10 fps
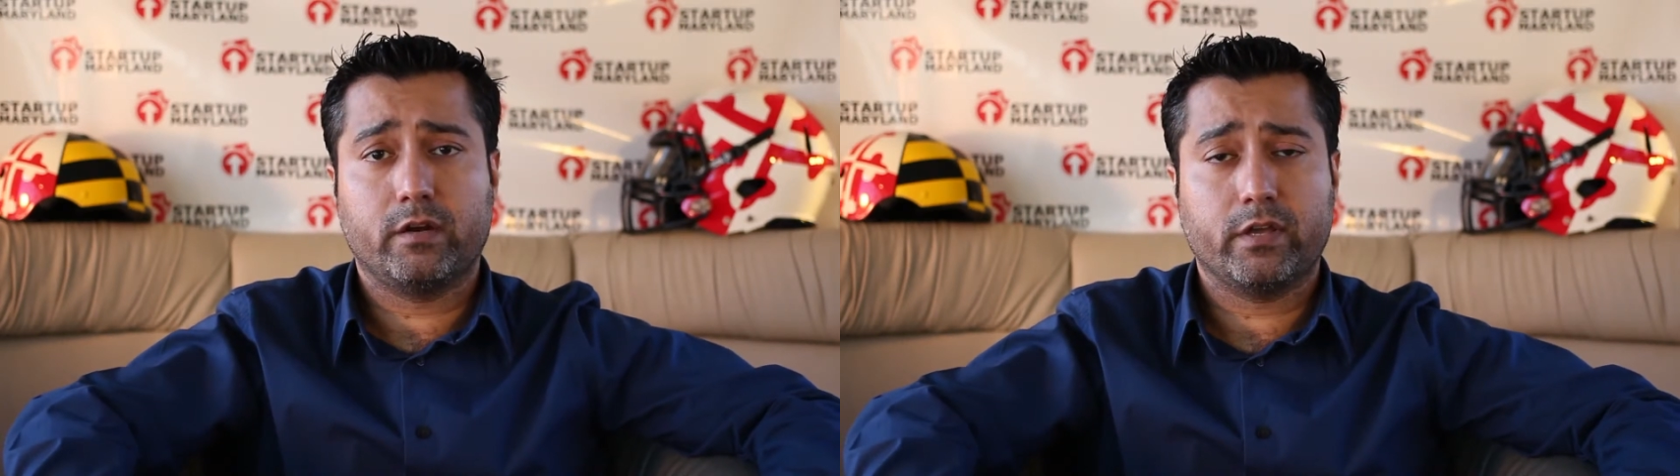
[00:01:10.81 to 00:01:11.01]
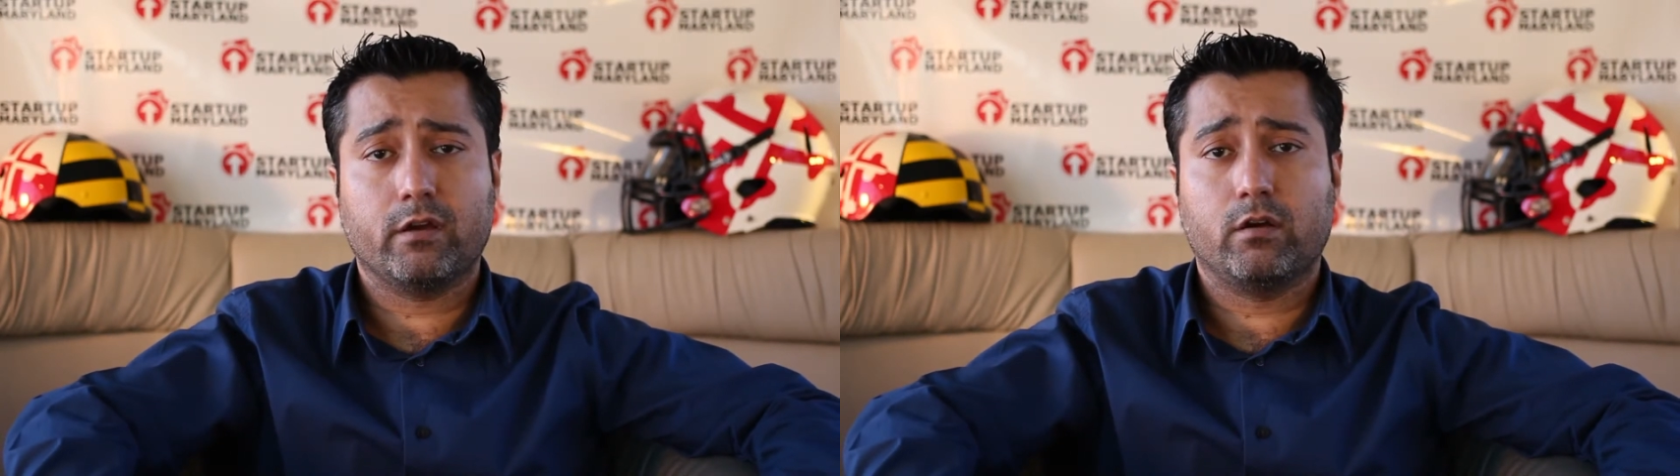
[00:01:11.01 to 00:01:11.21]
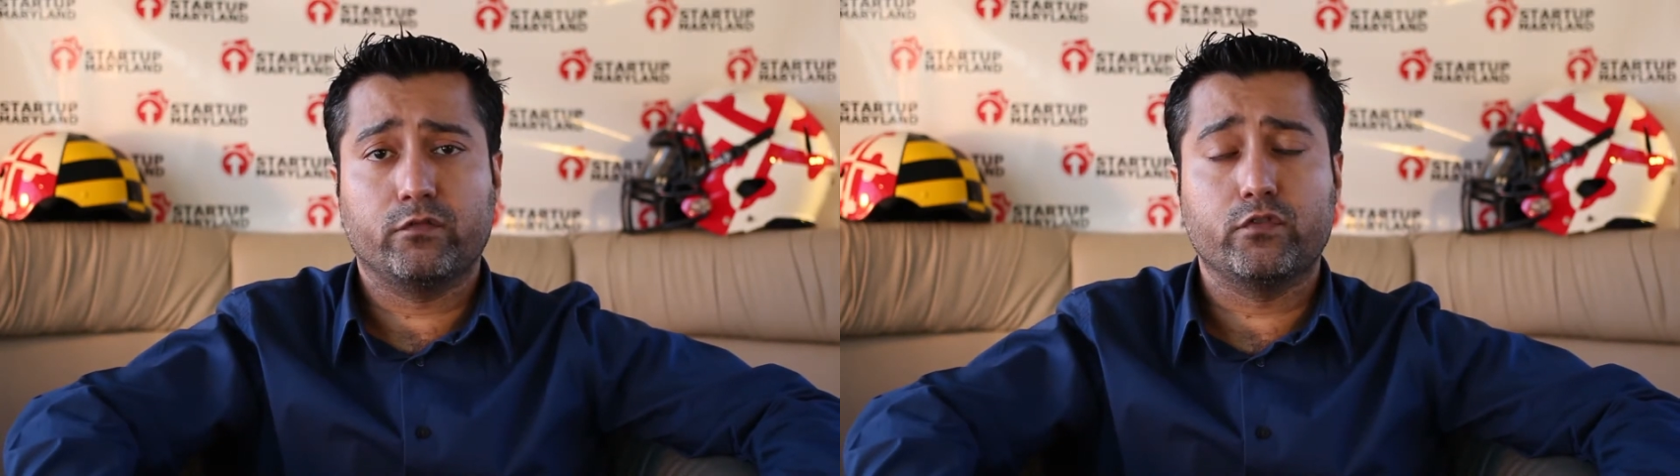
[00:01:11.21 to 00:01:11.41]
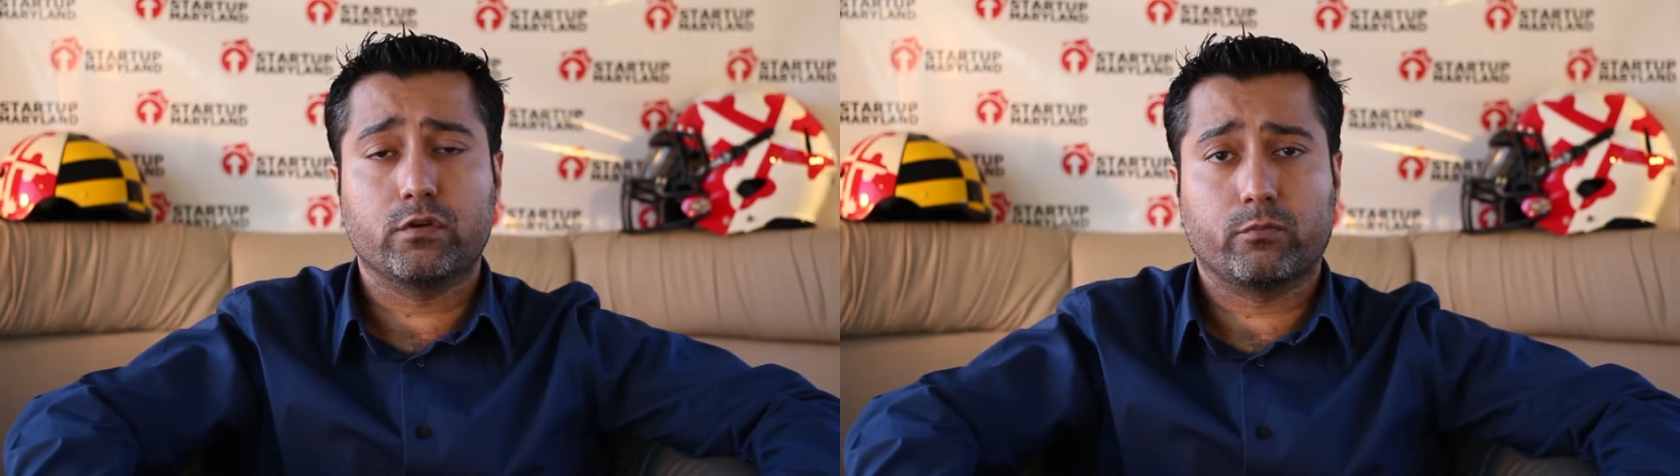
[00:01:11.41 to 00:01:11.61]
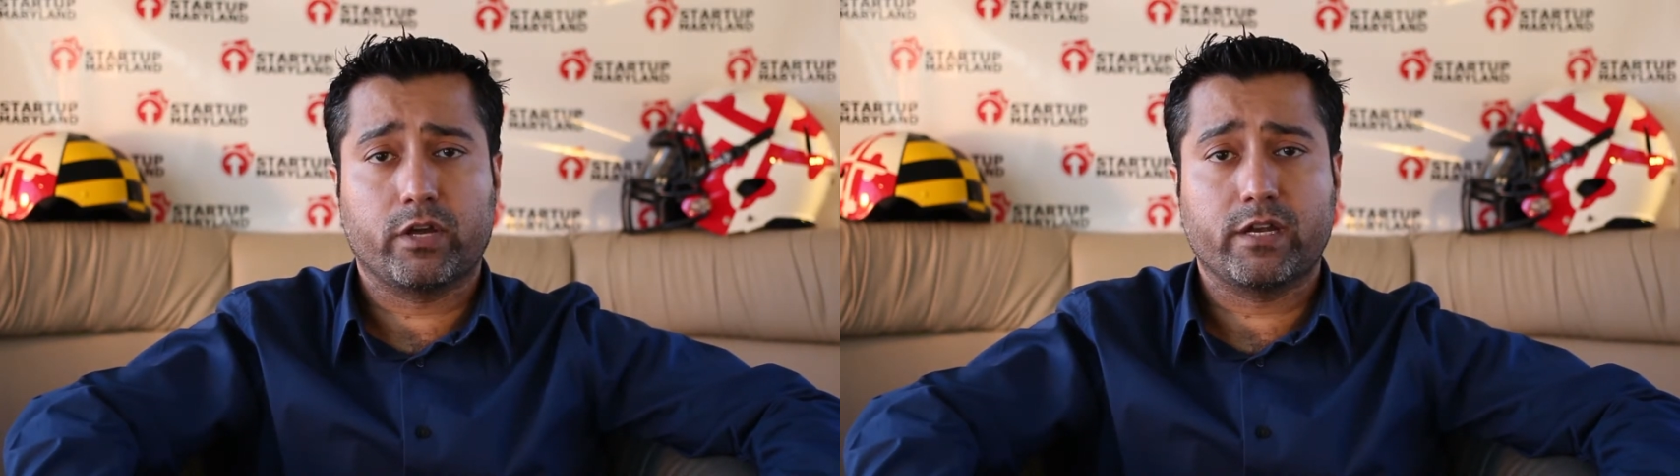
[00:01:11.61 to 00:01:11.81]
area on
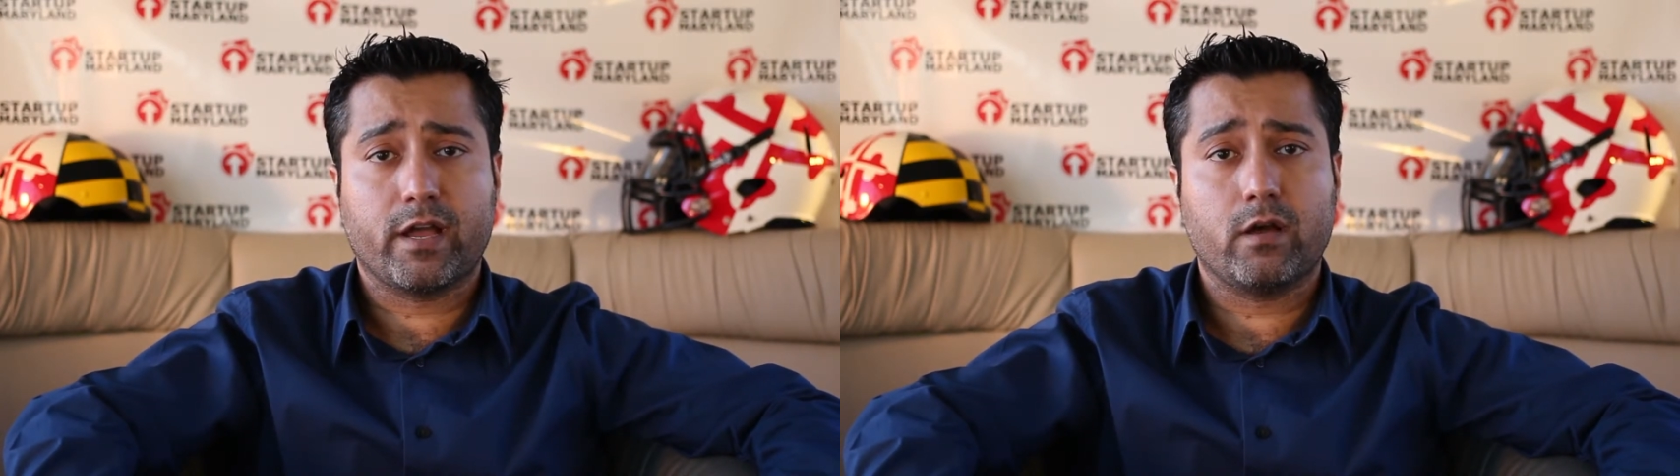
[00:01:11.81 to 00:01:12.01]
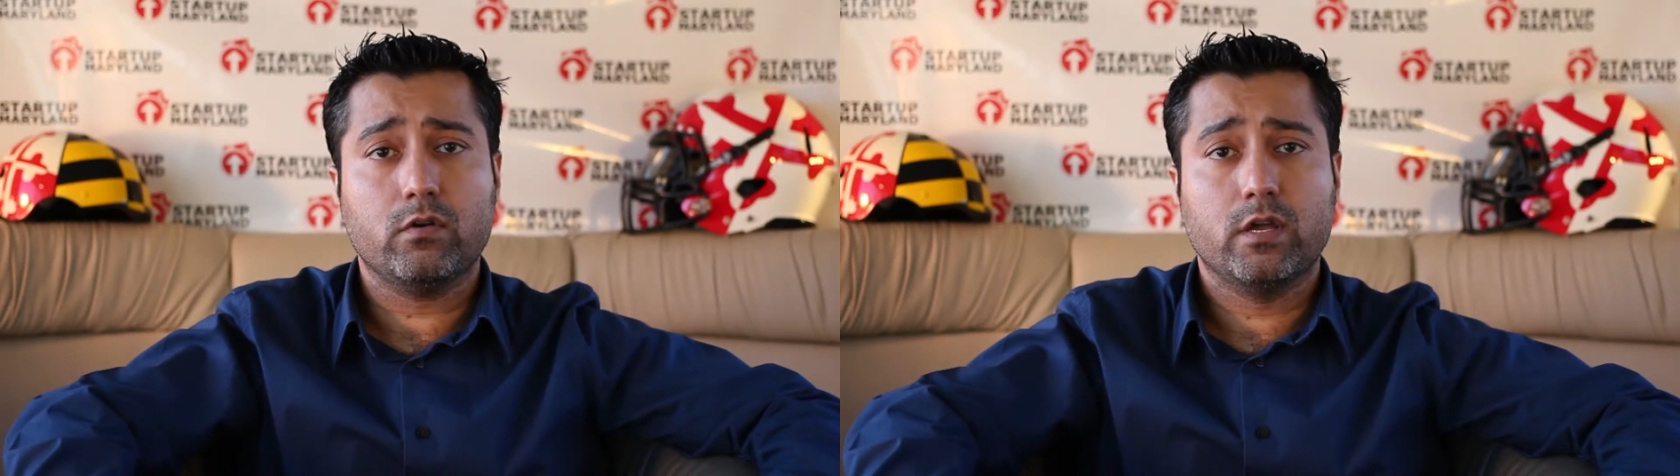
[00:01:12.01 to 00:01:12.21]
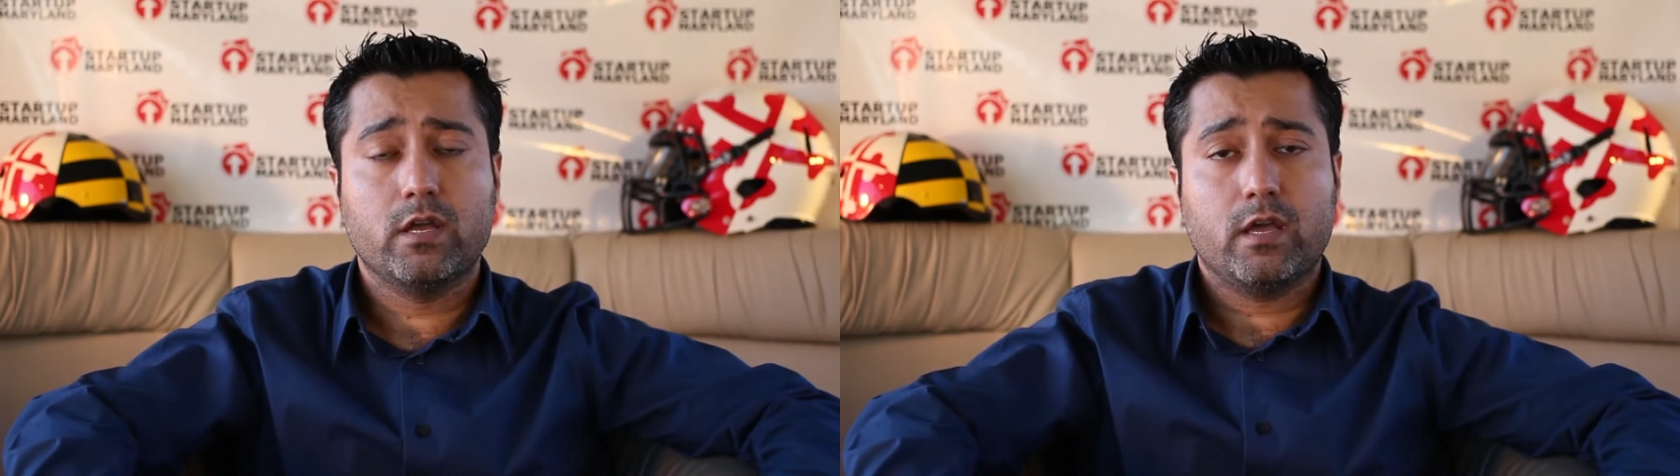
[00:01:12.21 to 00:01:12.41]
Foodem right now,